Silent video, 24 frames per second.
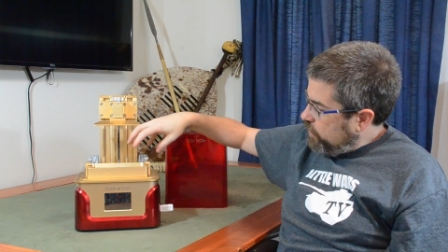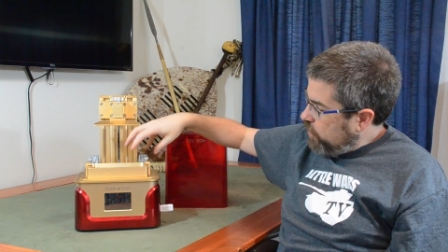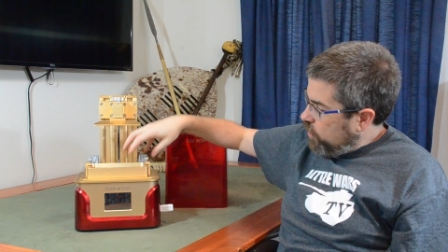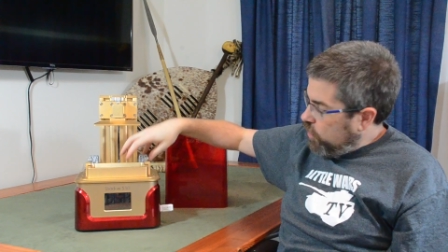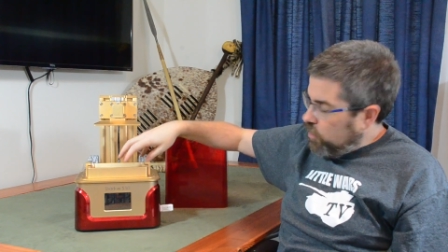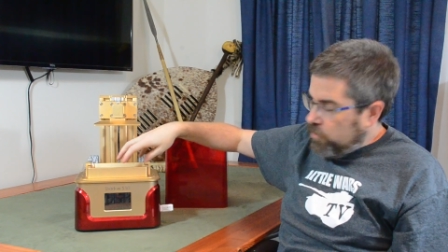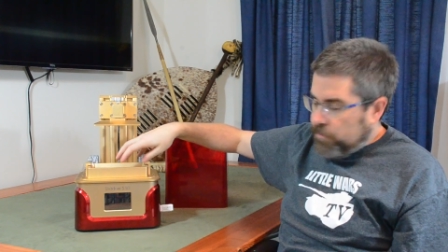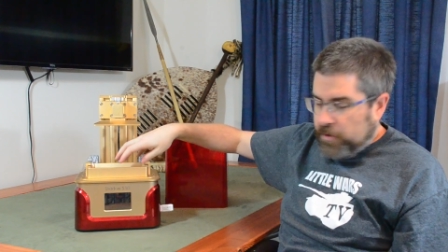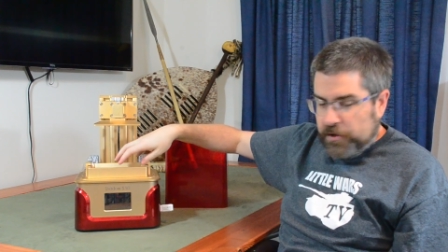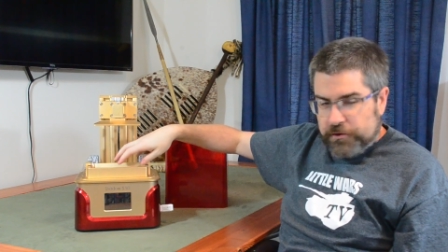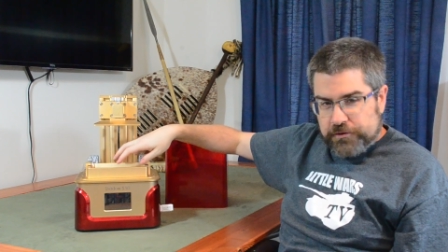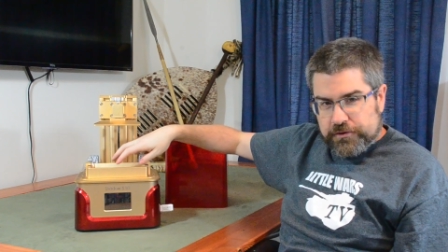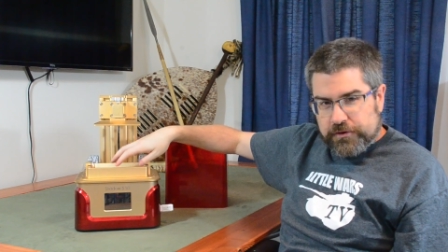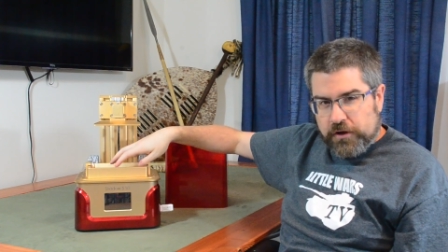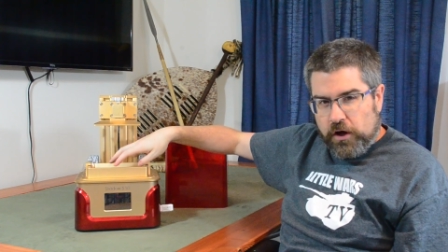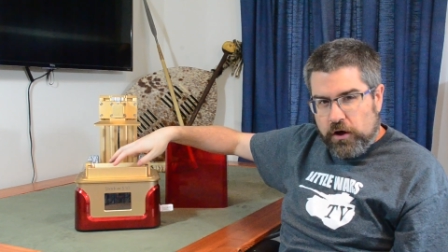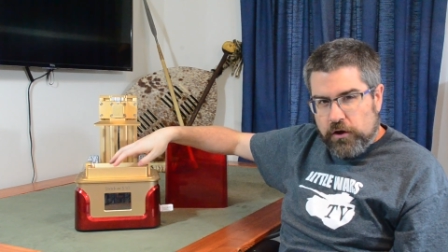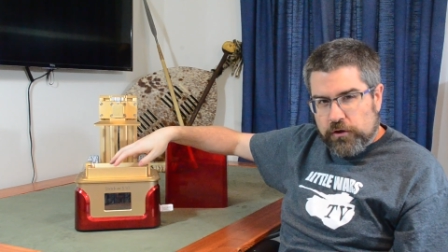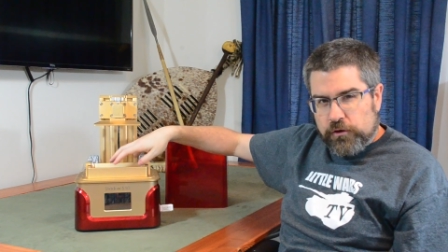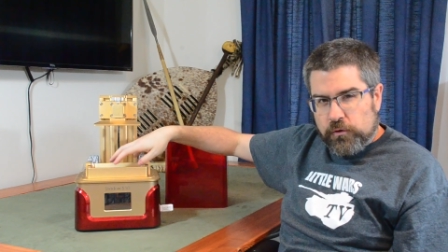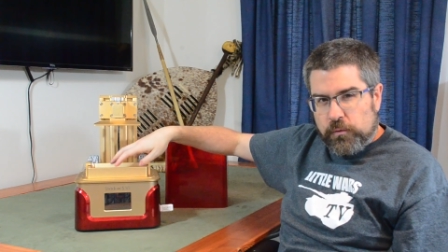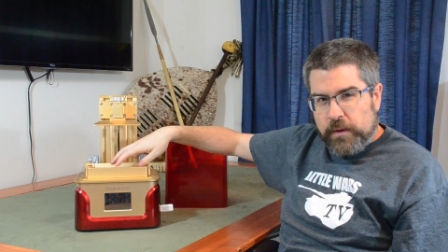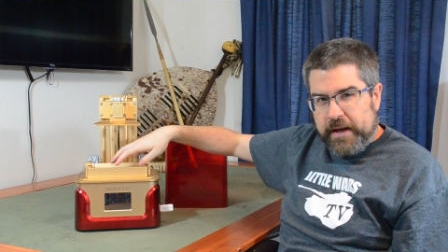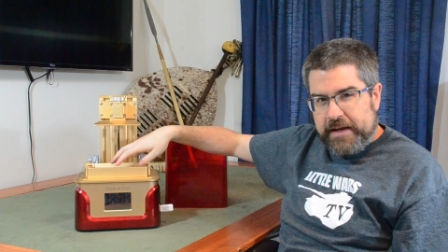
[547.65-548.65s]
almost
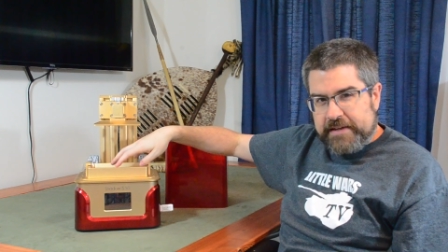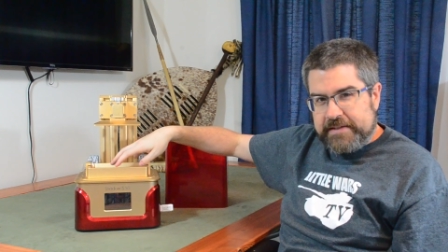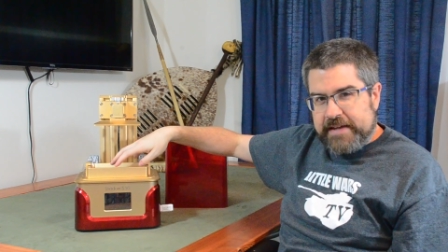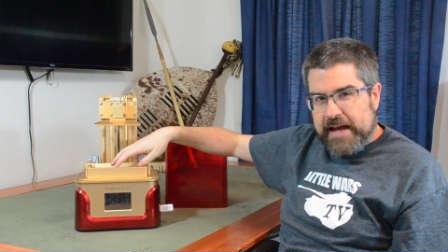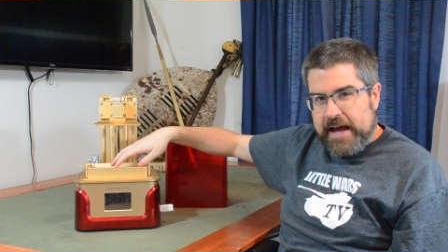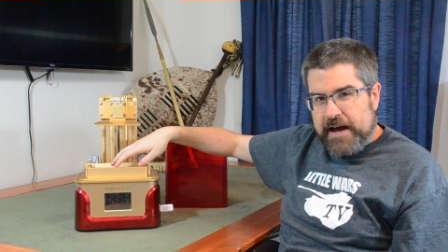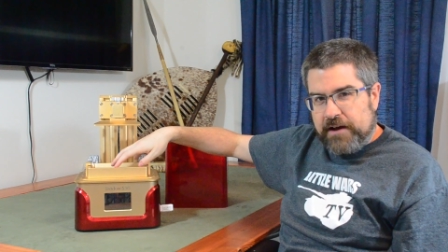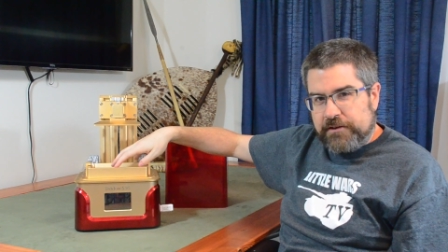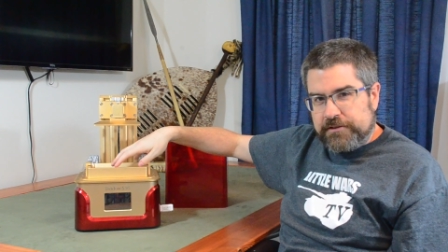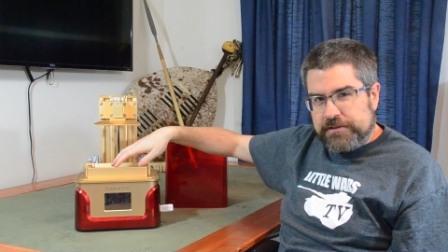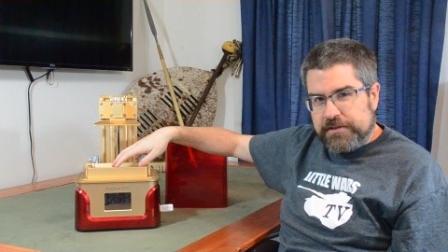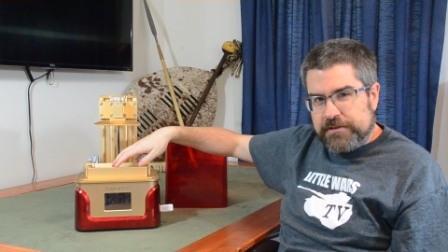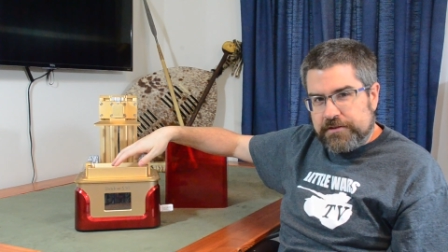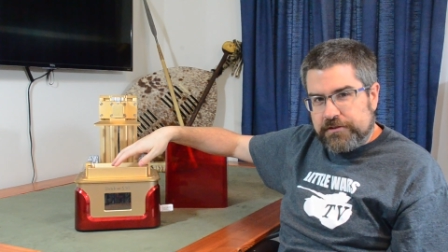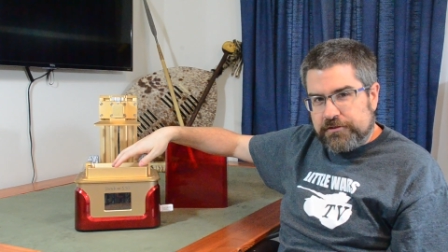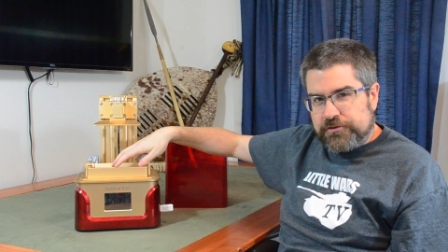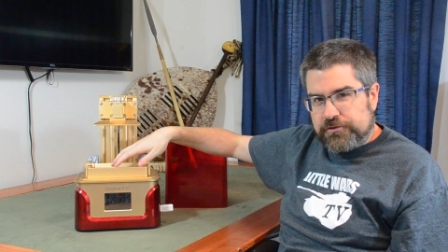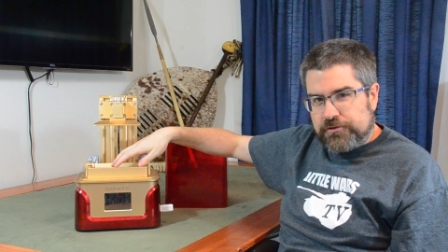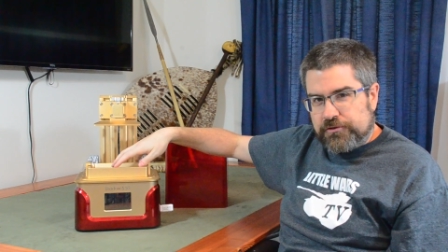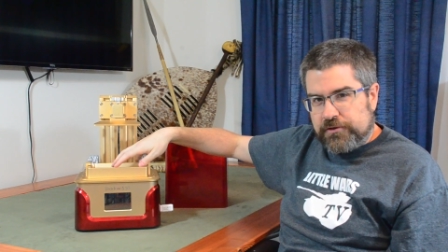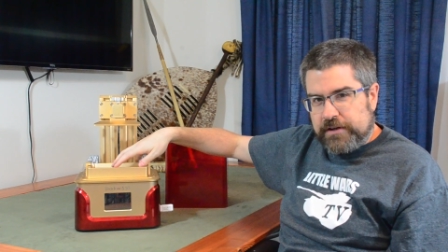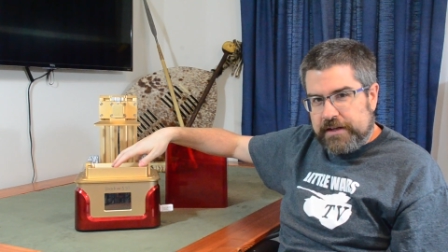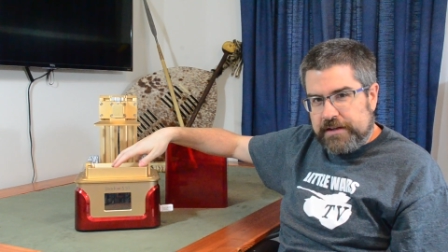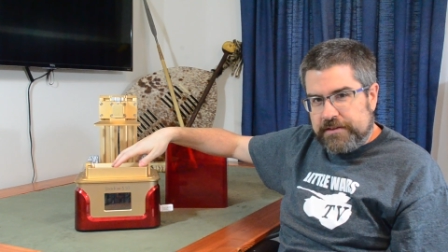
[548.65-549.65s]
all the way down to the
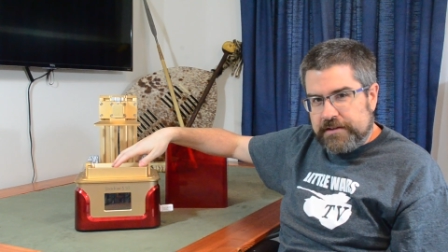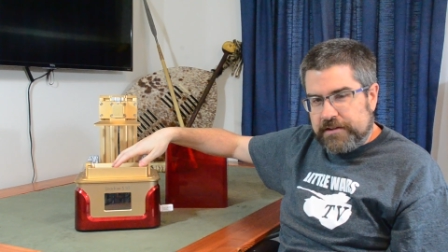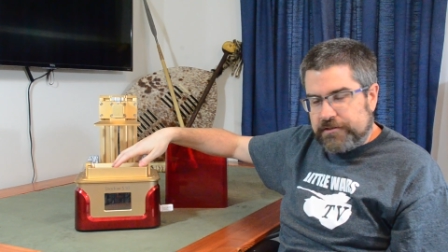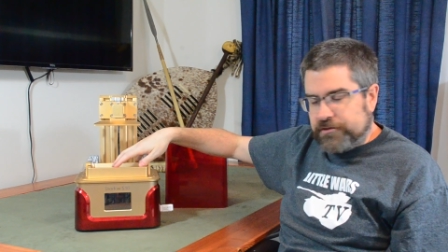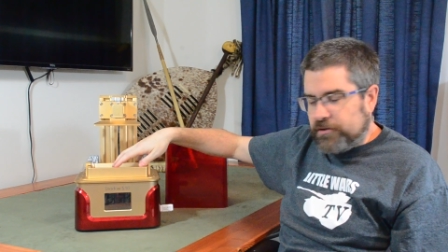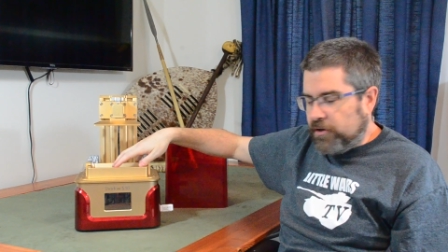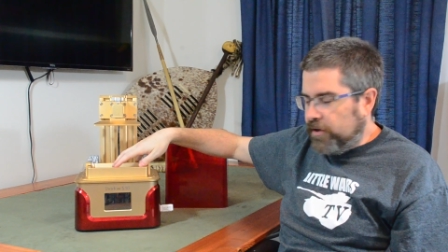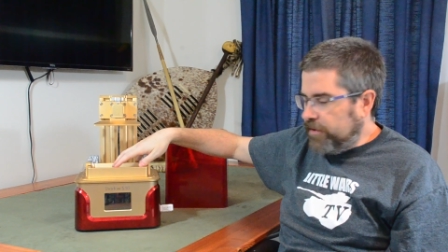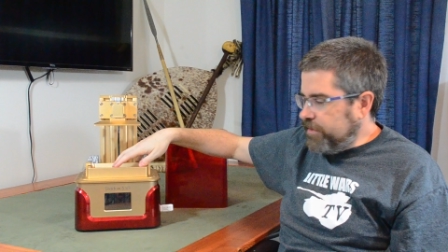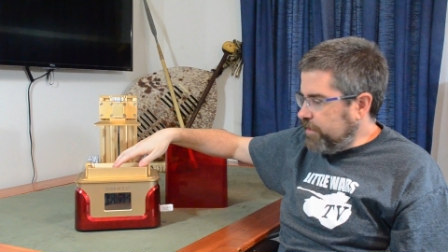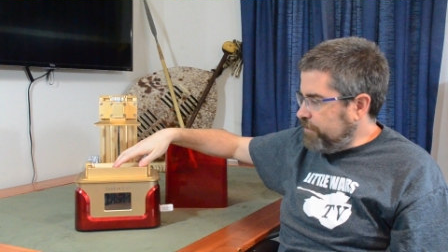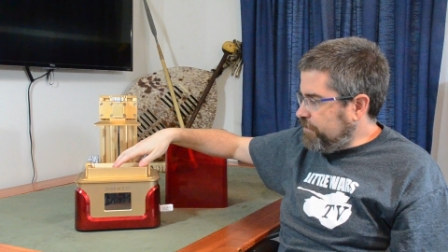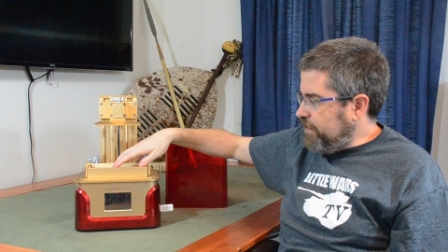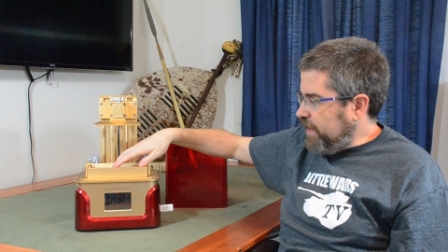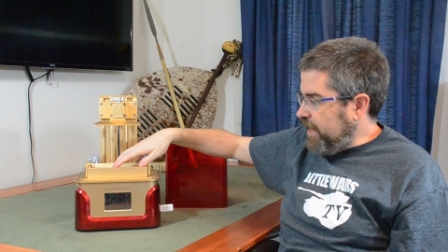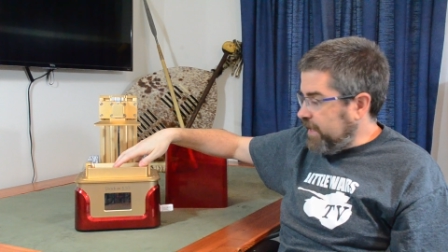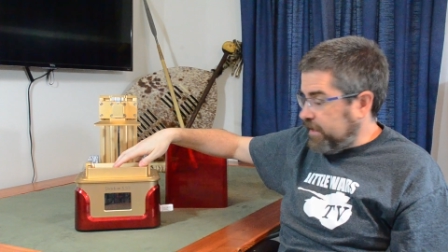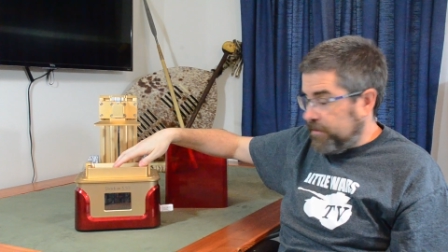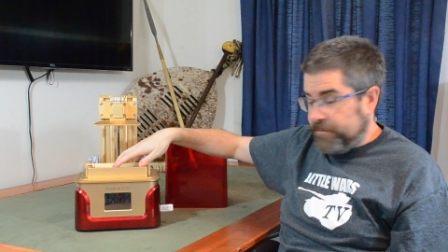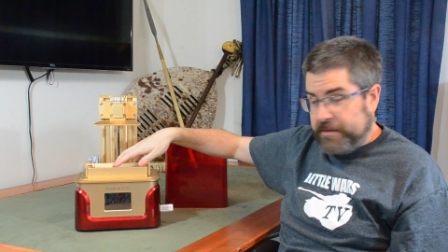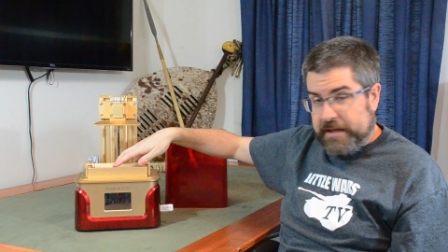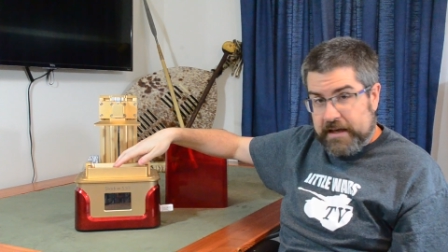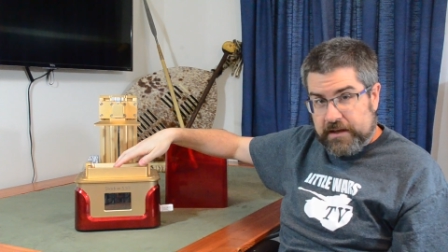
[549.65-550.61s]
screen that's on the bottom,